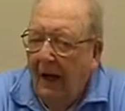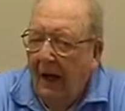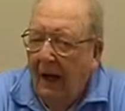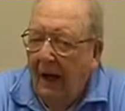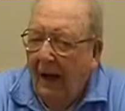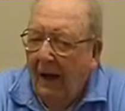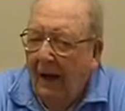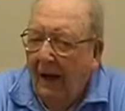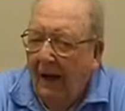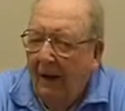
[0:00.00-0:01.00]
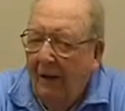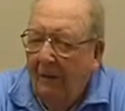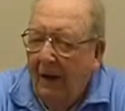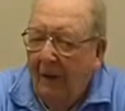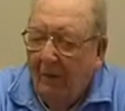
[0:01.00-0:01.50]
I uh,
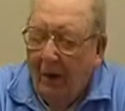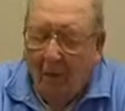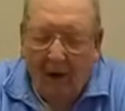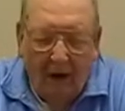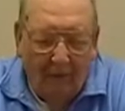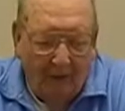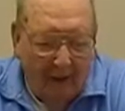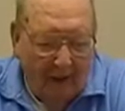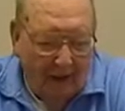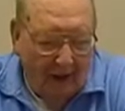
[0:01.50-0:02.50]
met my wife at that